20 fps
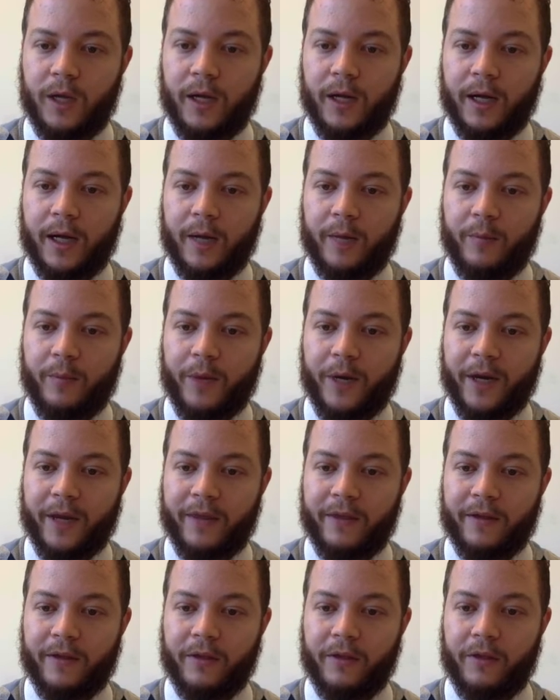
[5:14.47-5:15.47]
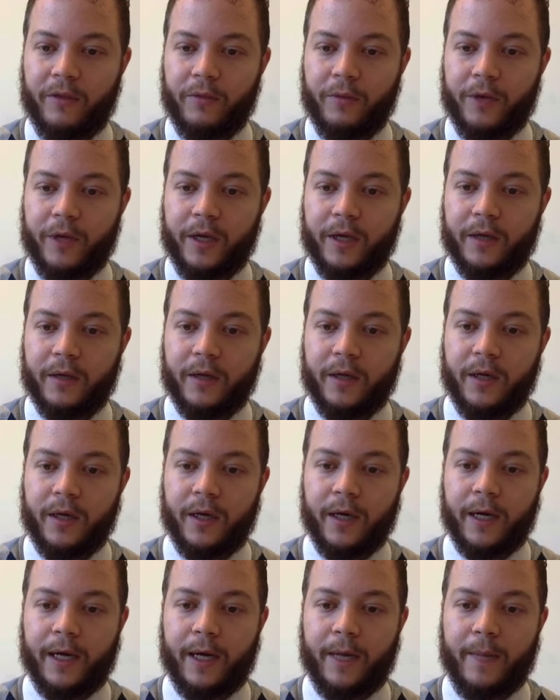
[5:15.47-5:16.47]
um, Python 3,
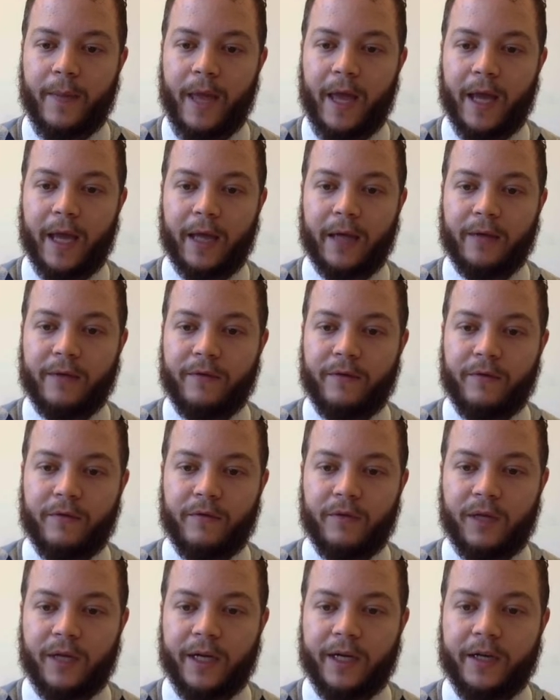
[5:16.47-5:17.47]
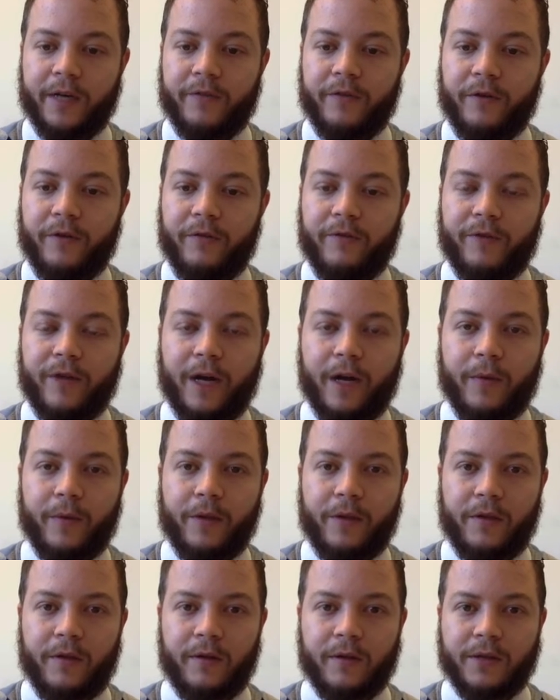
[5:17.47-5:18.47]
um, and there's a lot of different
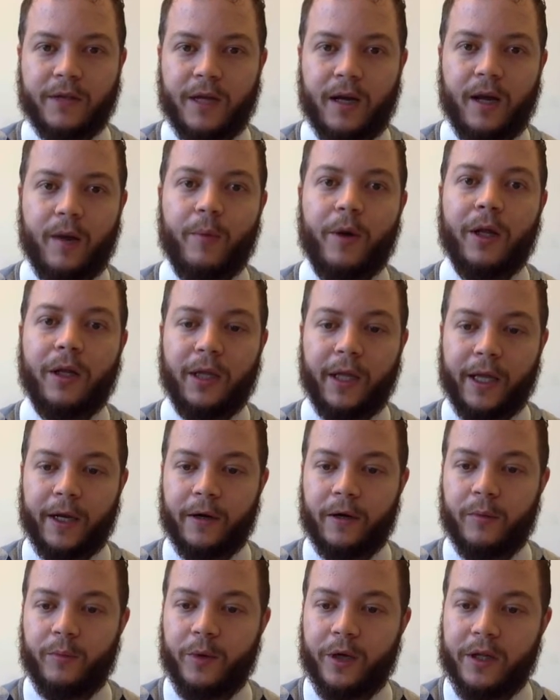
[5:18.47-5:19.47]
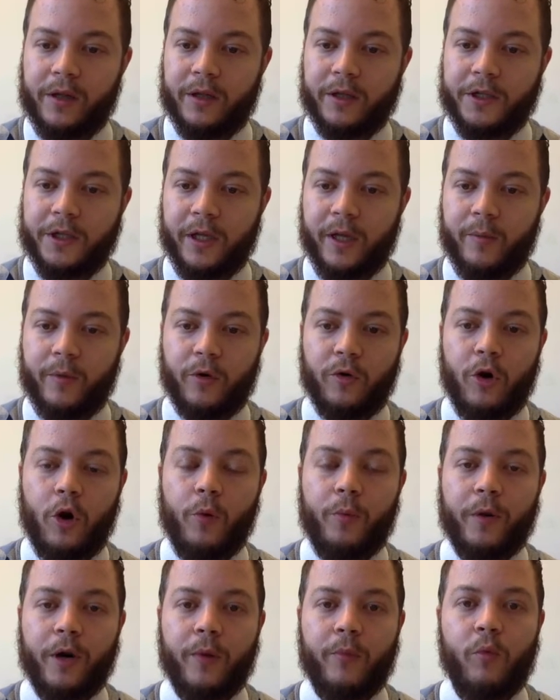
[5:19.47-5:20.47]
environments that I'll talk about later, but essentially I'm going to
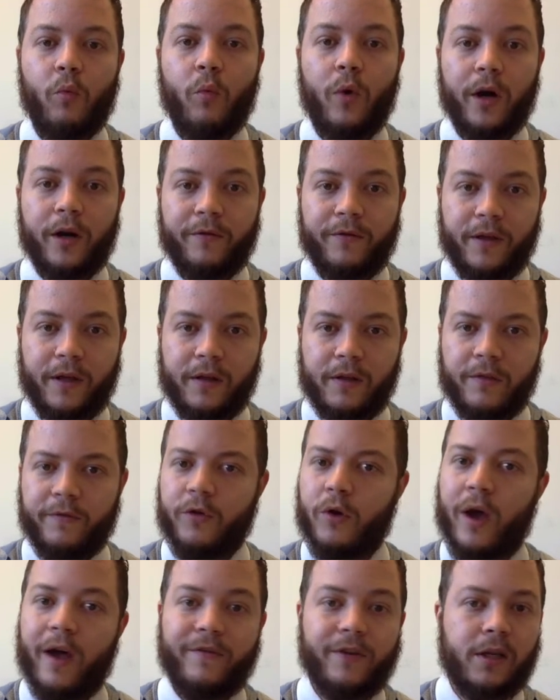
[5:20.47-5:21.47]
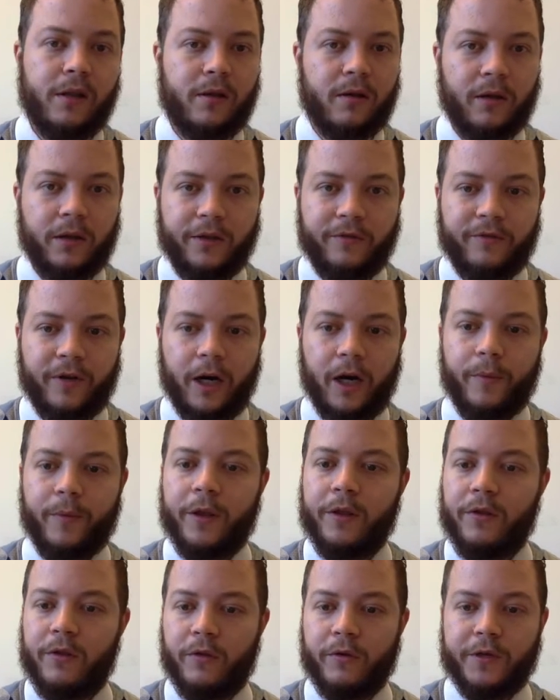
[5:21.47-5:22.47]
open up one of these. If you haven't installed
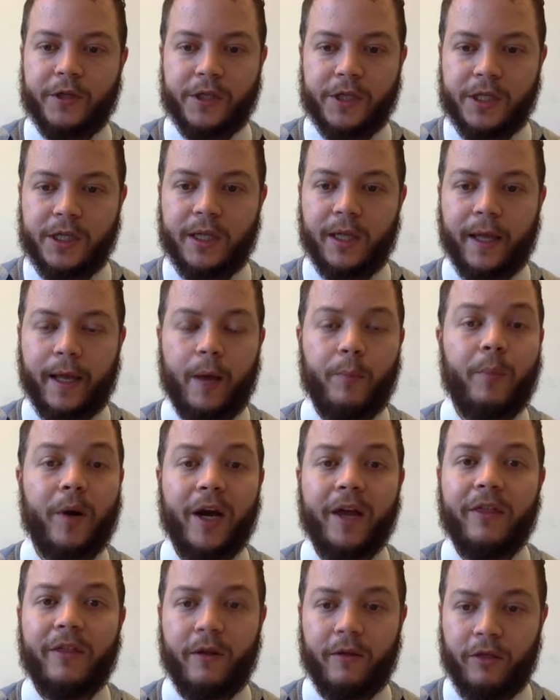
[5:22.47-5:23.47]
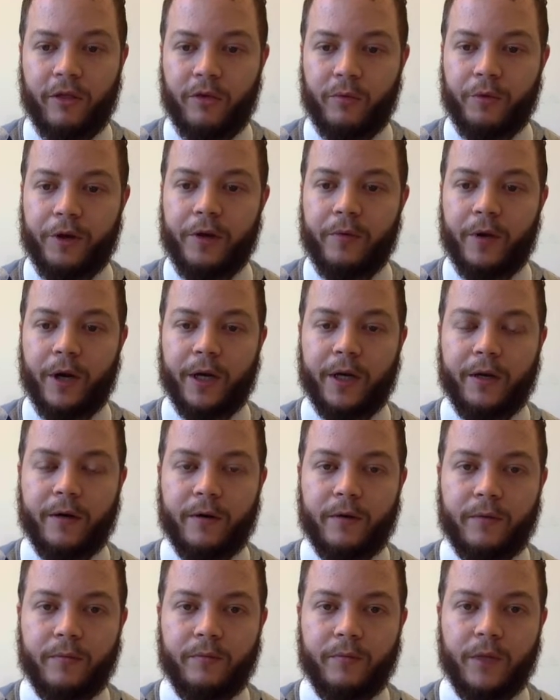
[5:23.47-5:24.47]
environments, you'll just see like a Python 3 right
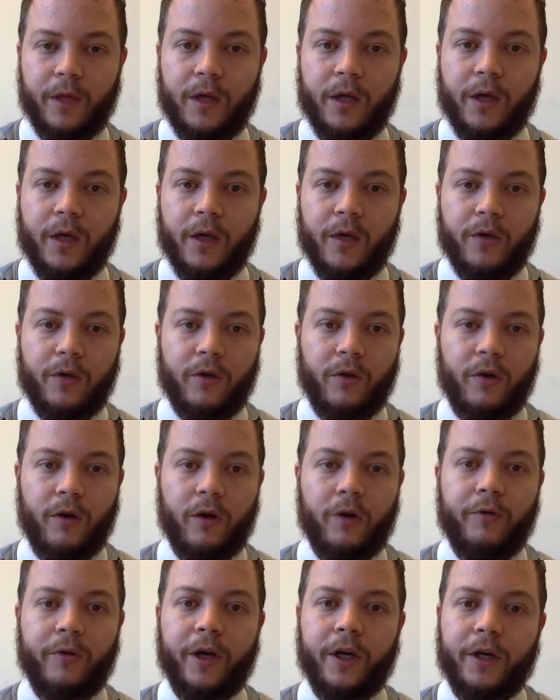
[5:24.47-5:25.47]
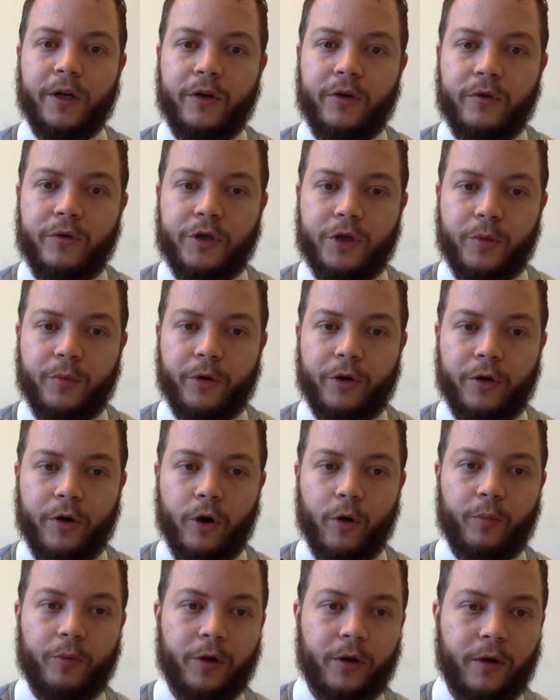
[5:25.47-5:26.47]
here. So I'll create a new Jupyter
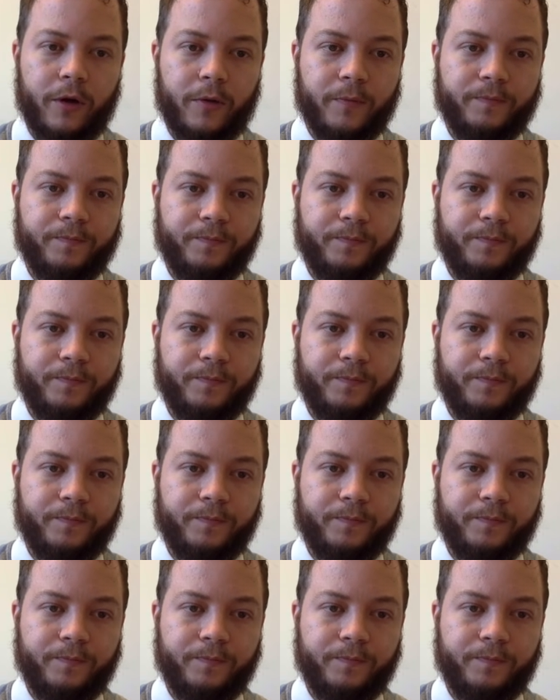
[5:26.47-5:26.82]
notebook,